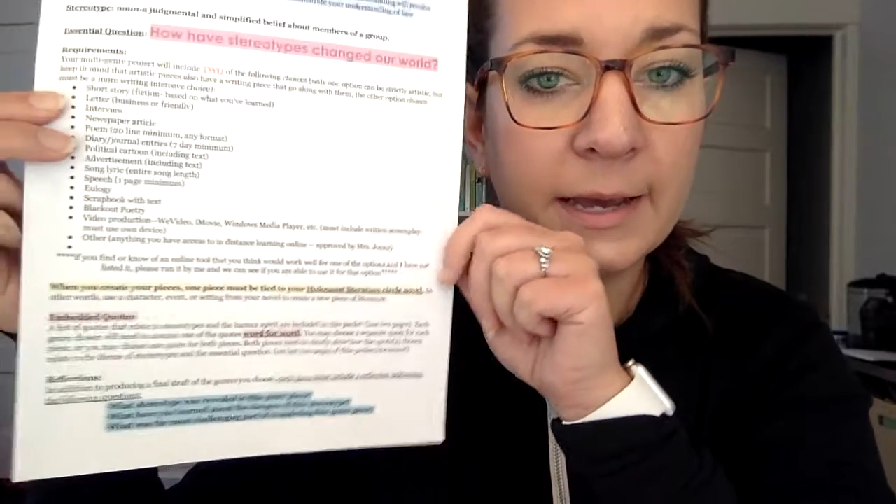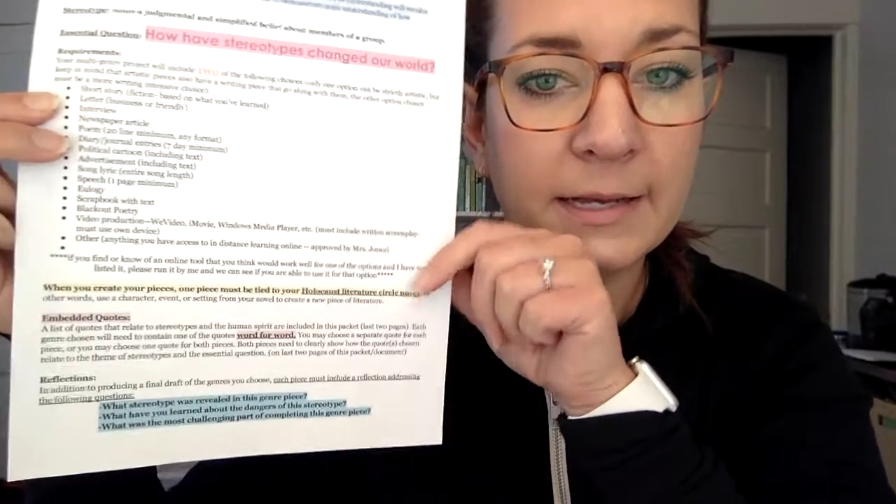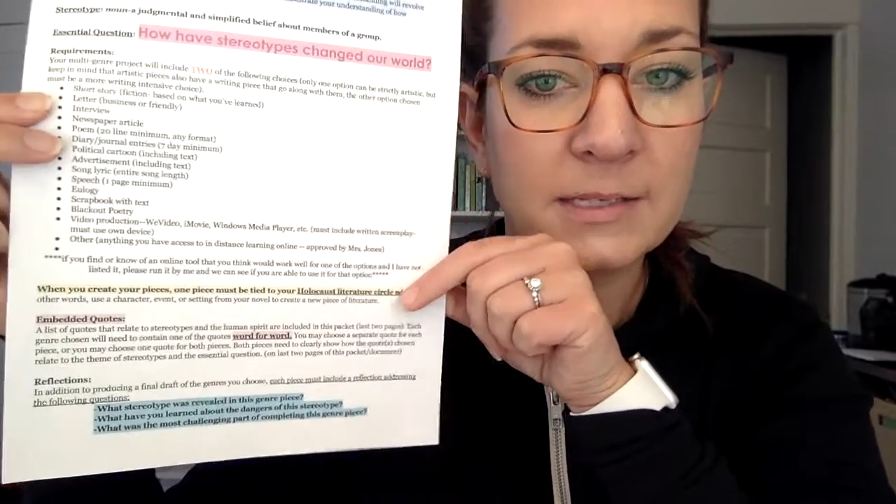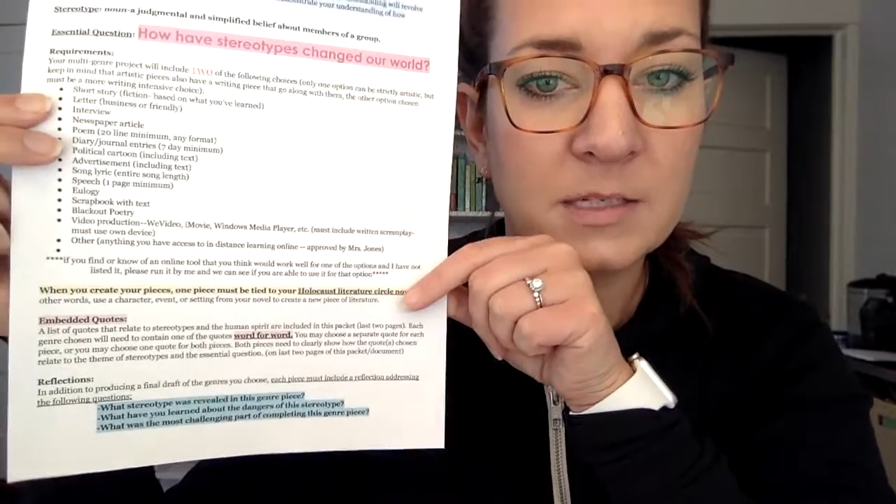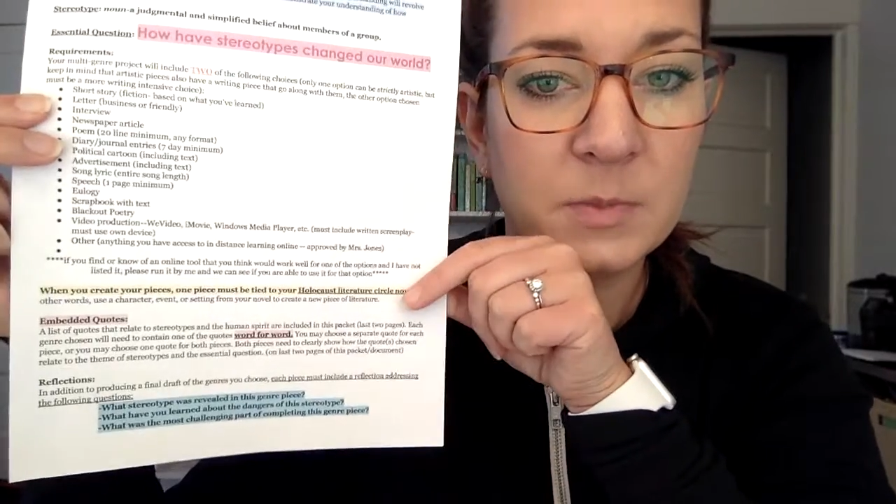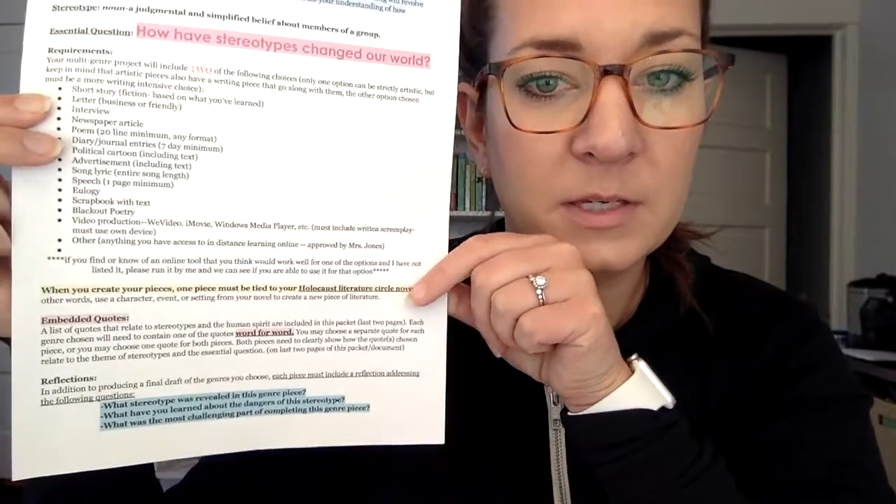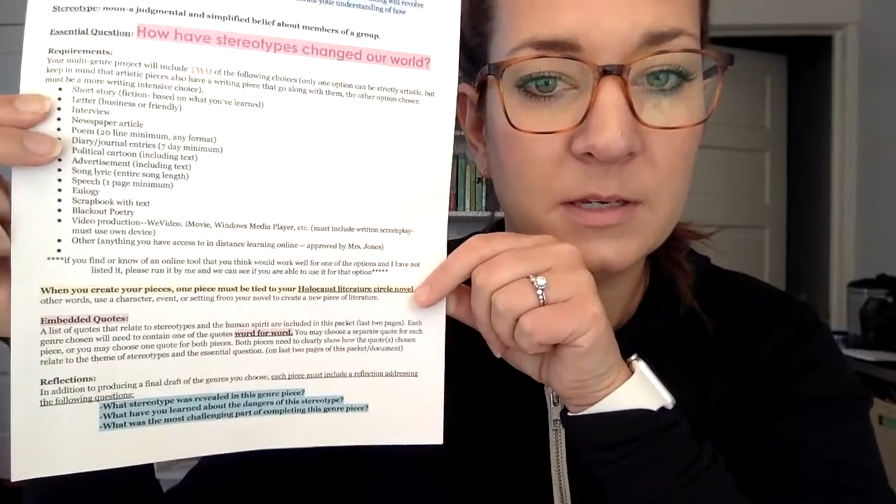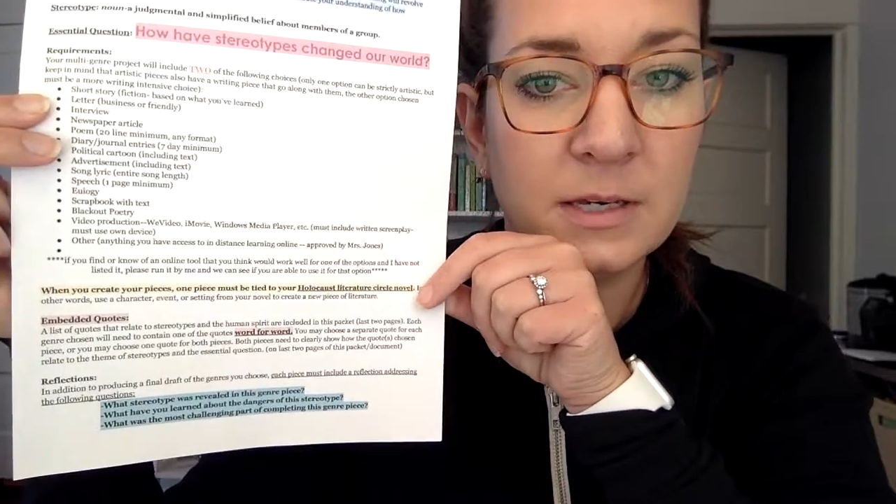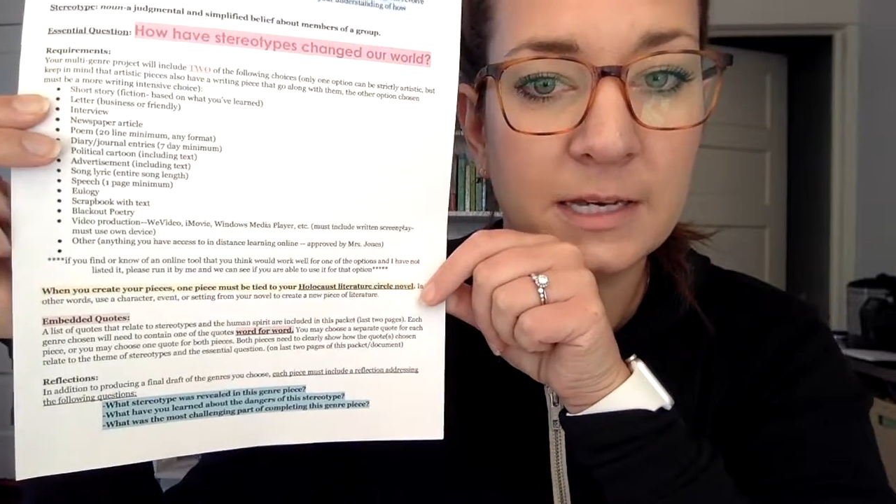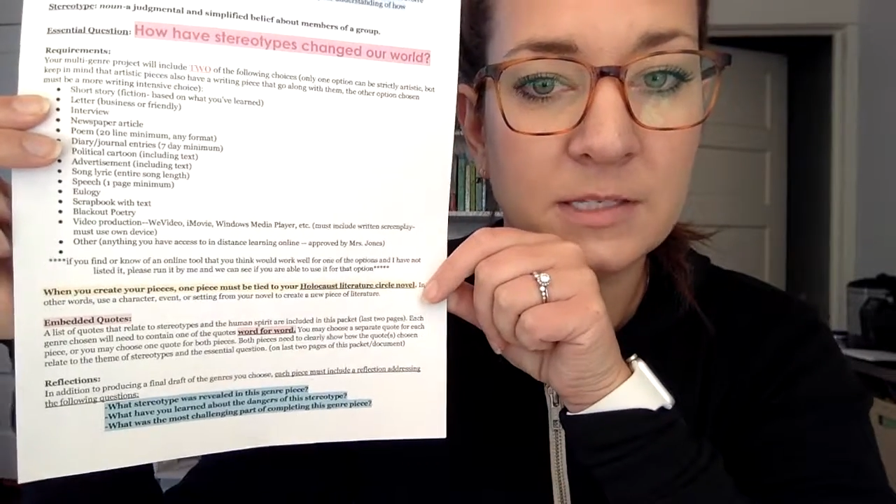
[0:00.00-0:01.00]
has to
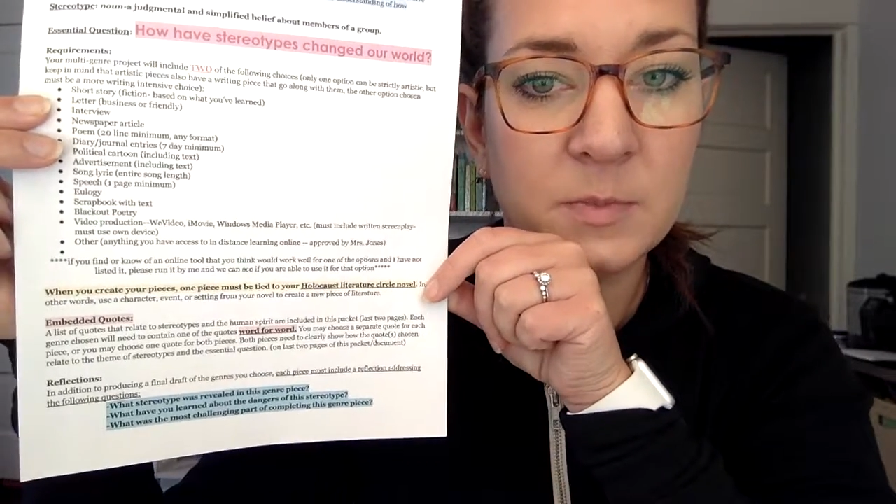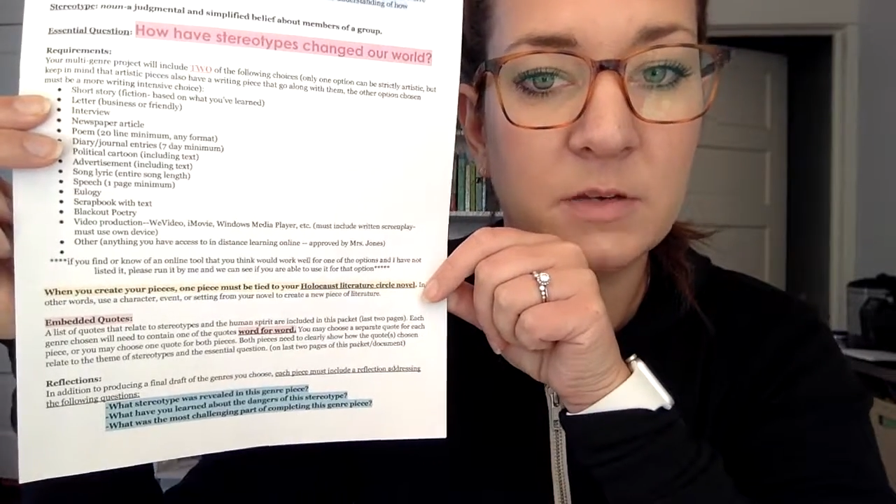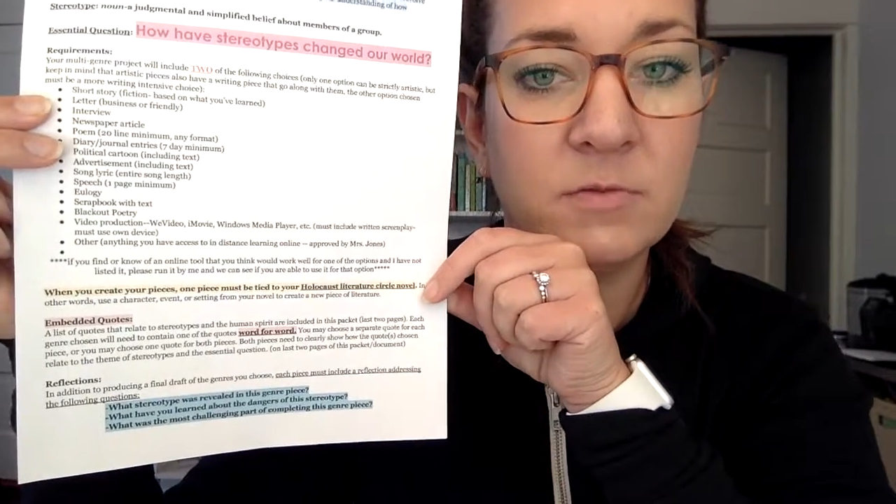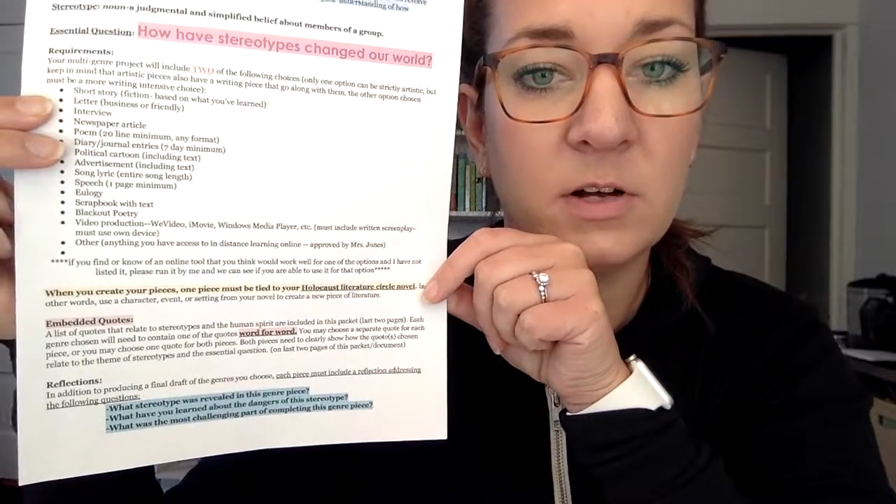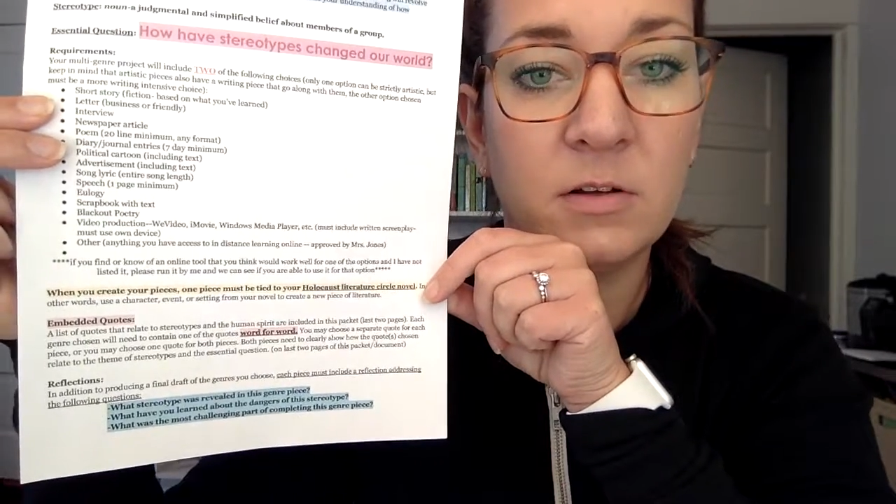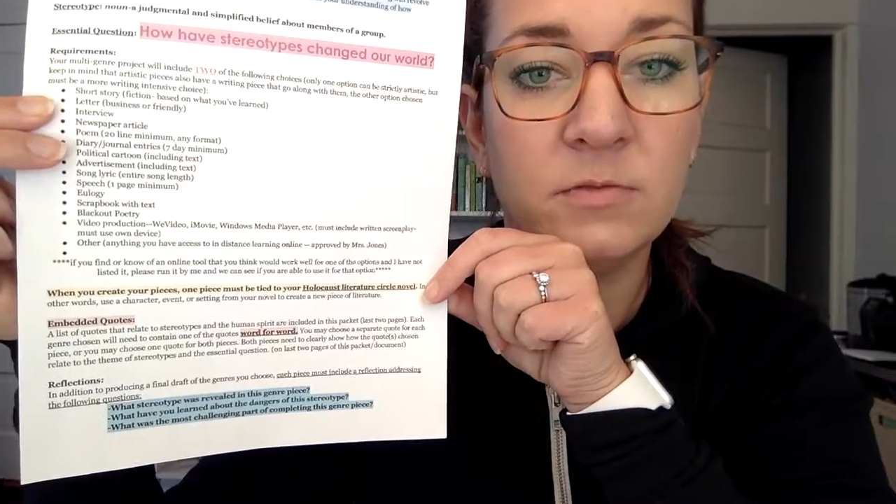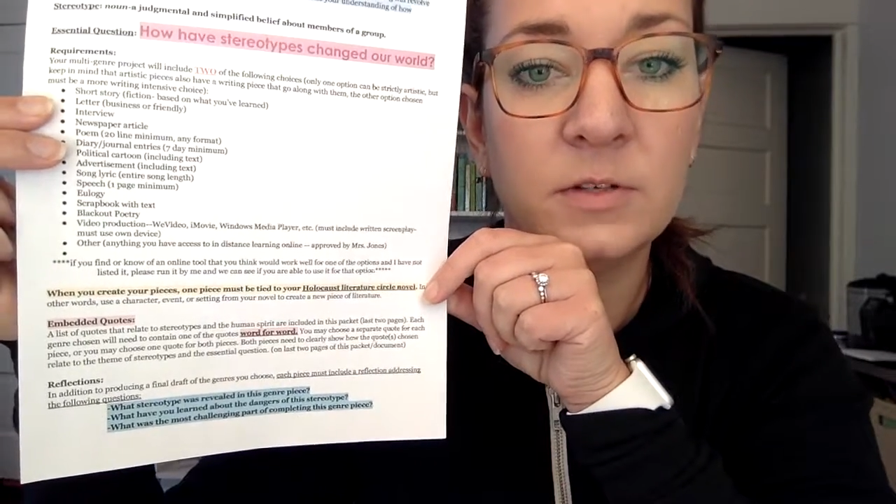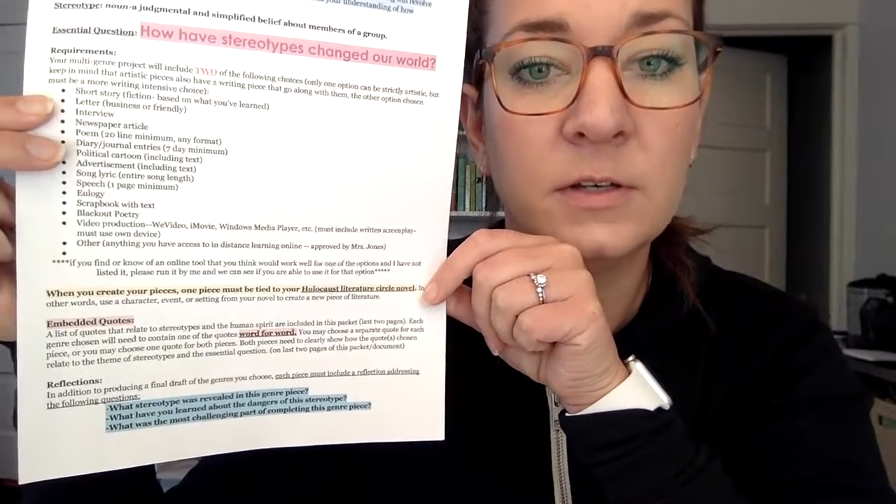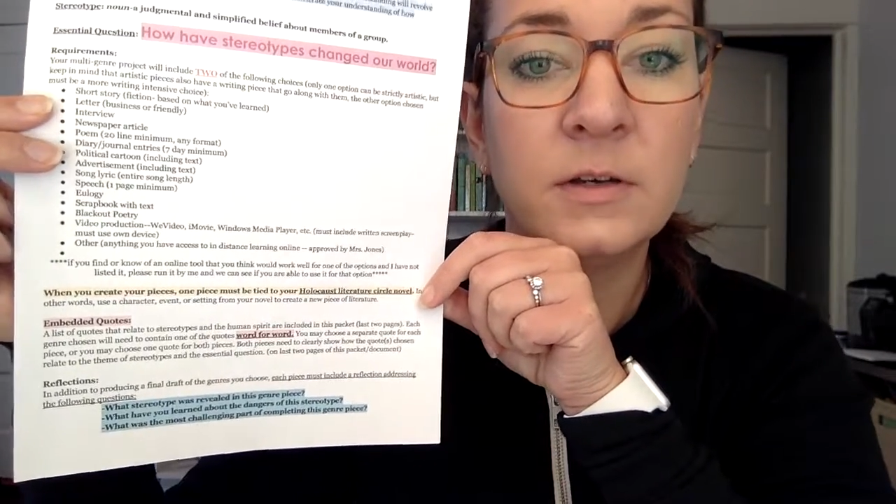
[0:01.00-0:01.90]
be involved